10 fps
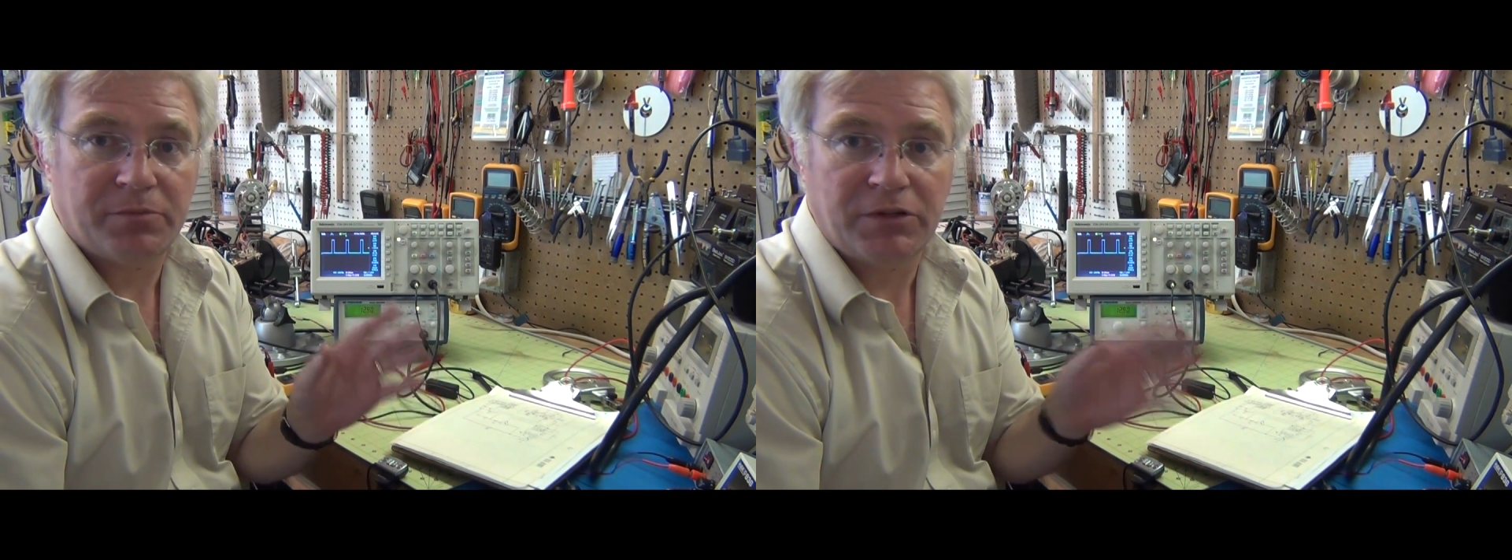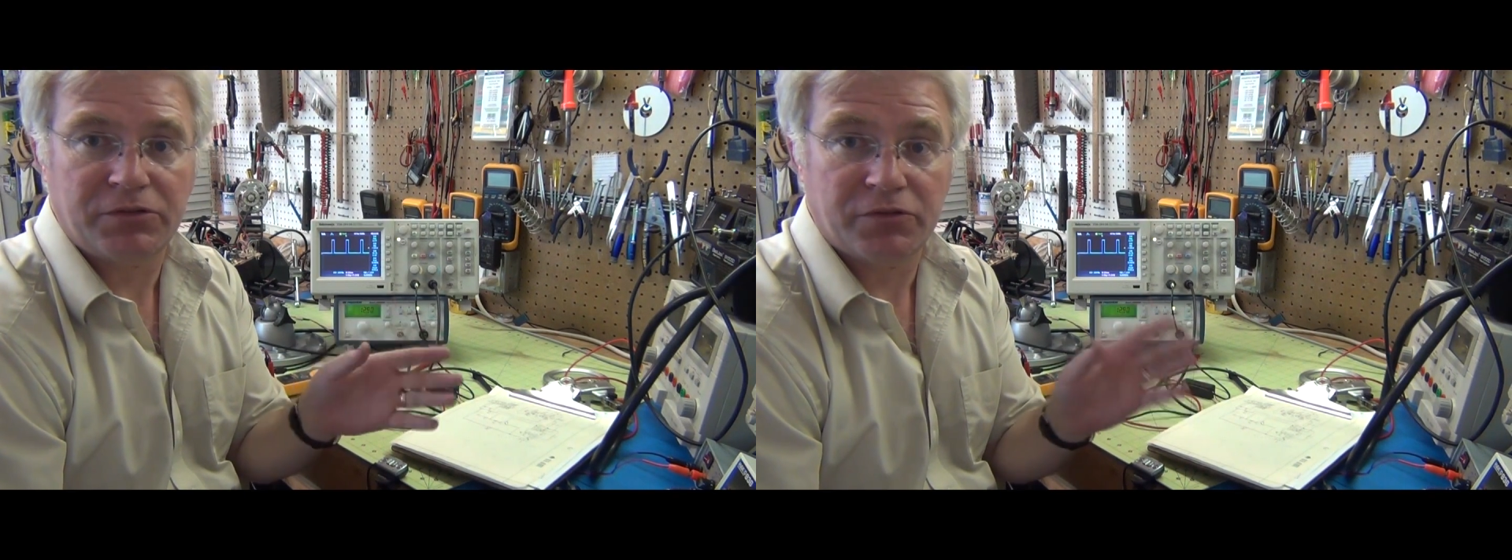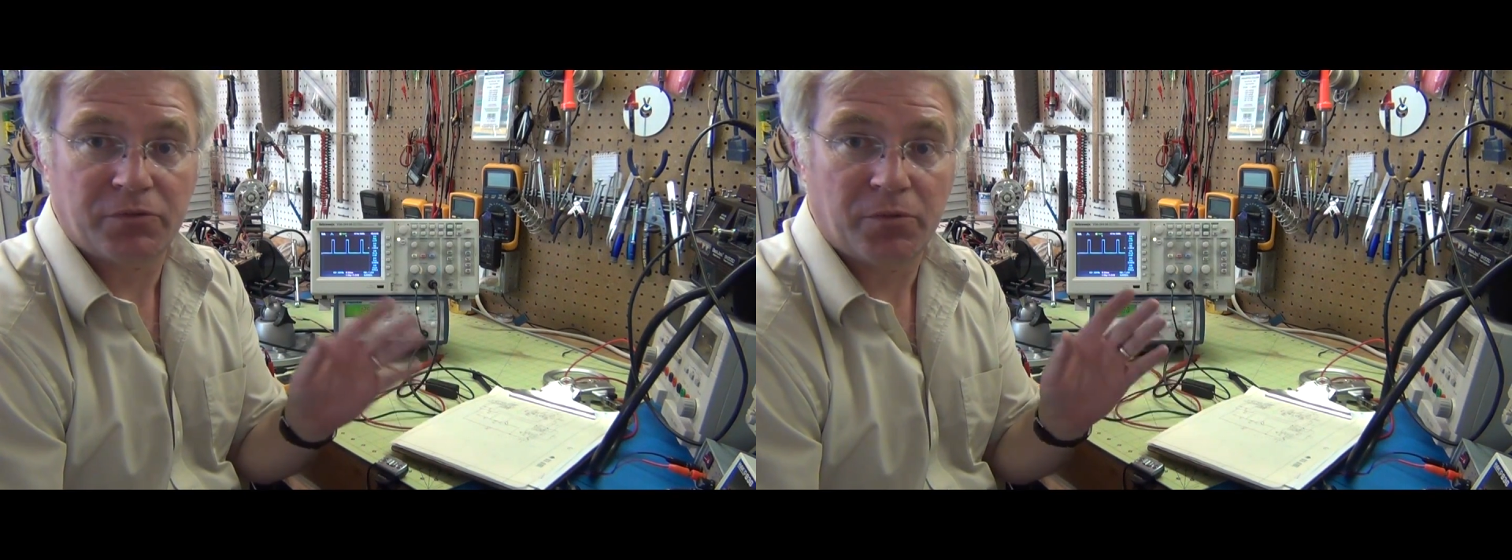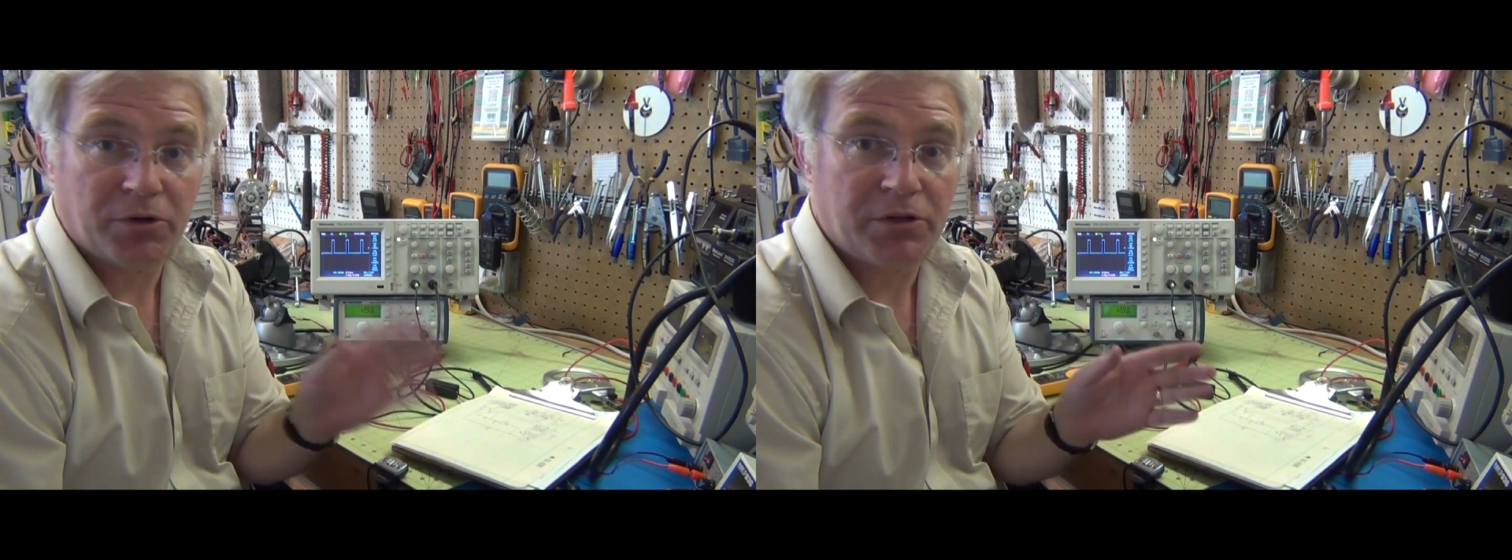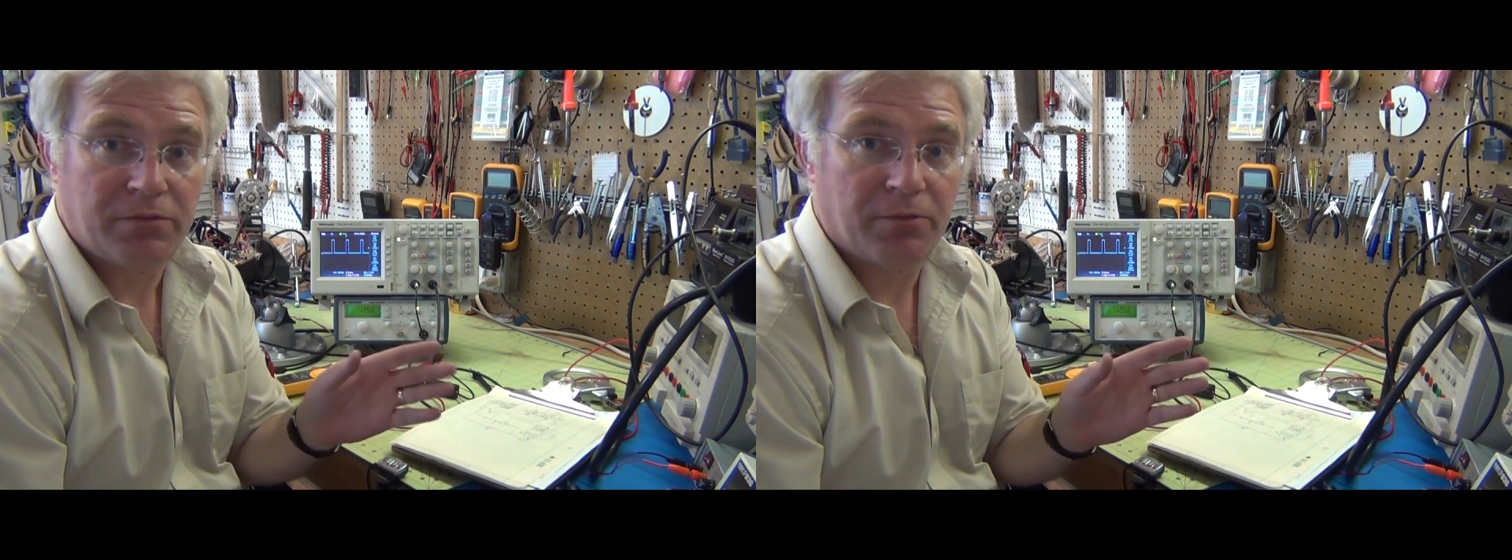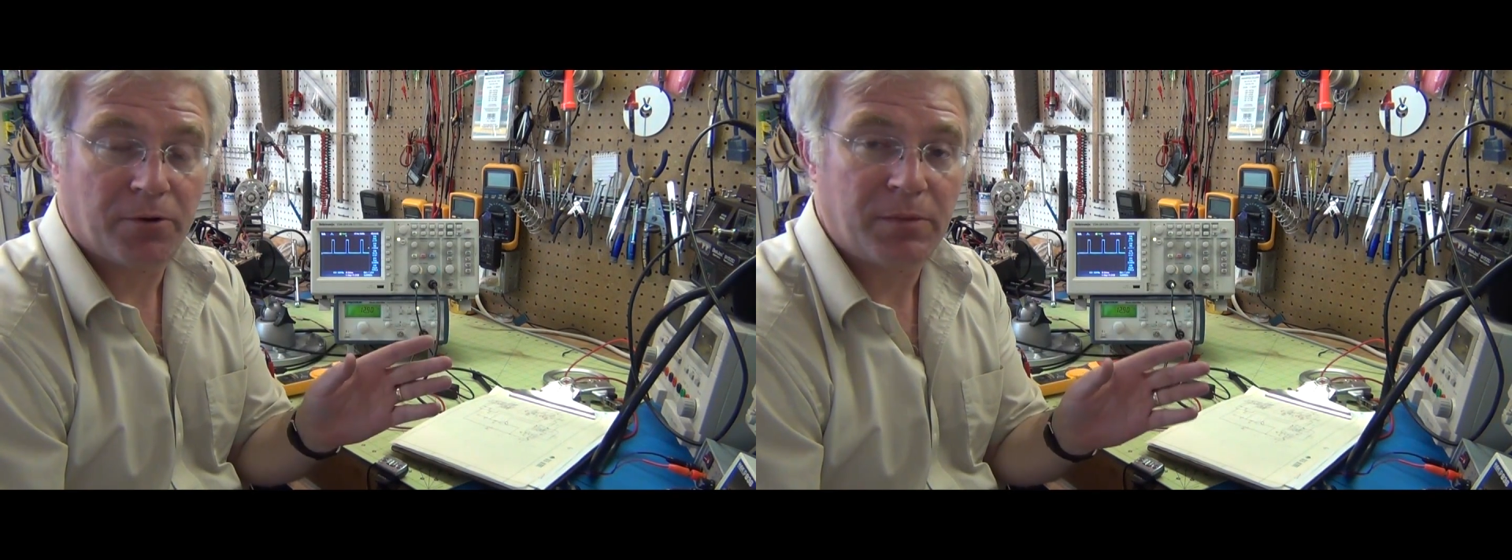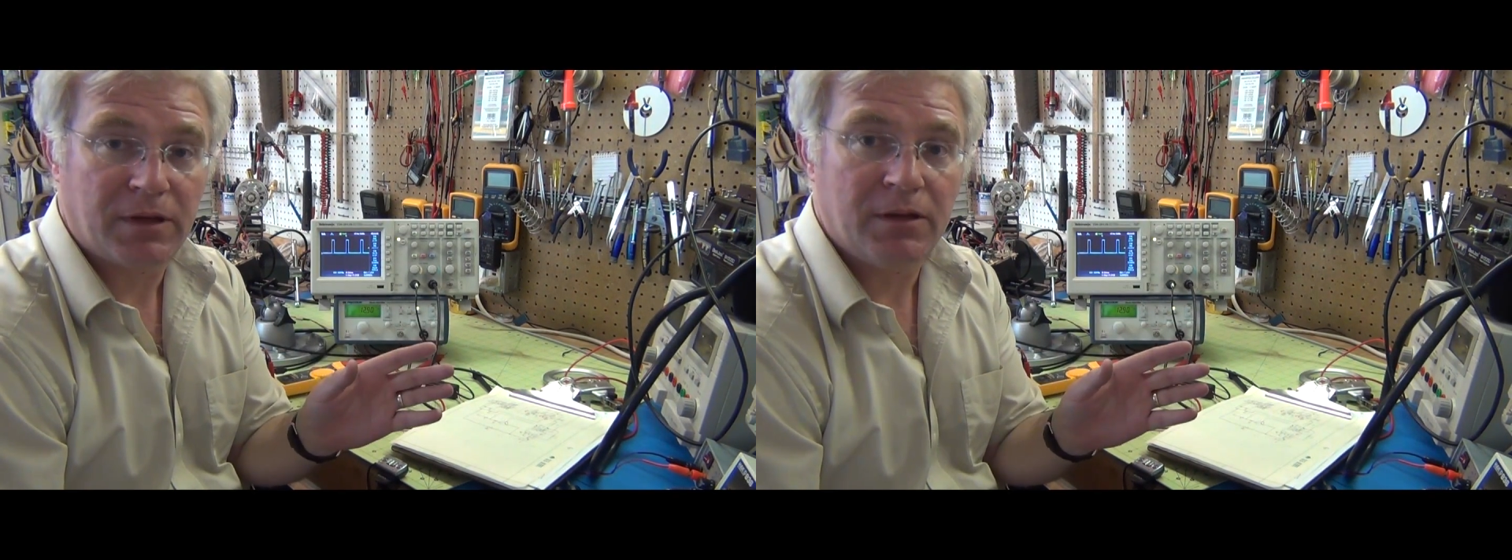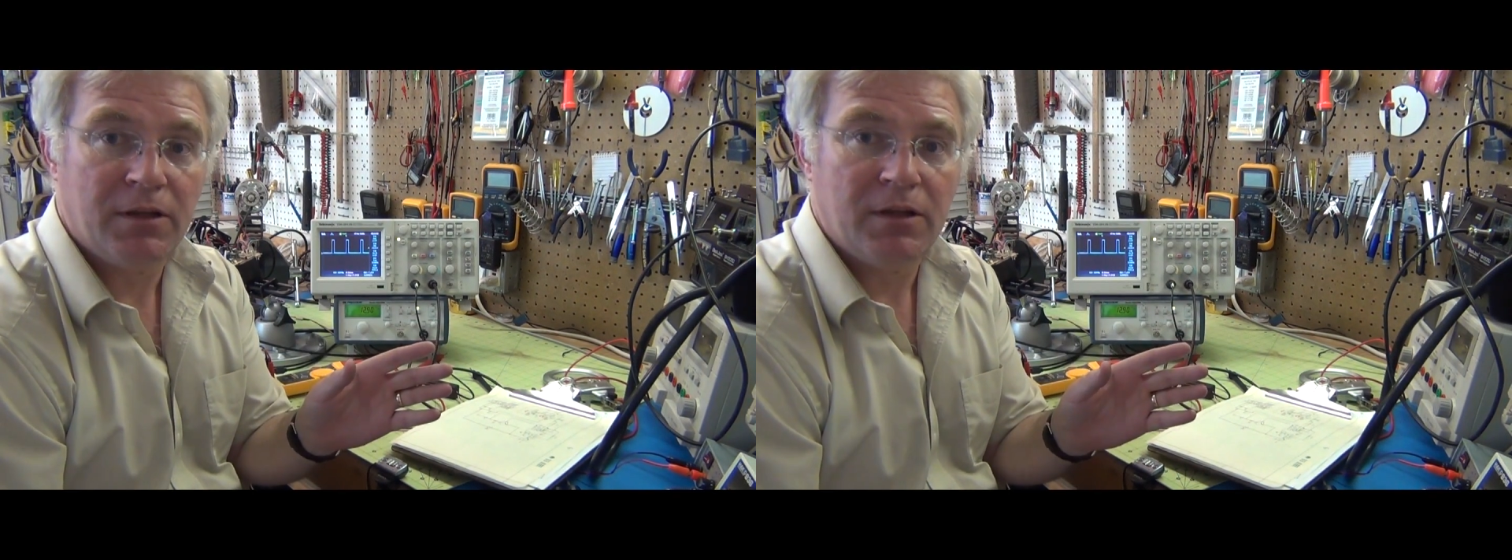make sure it's working for me.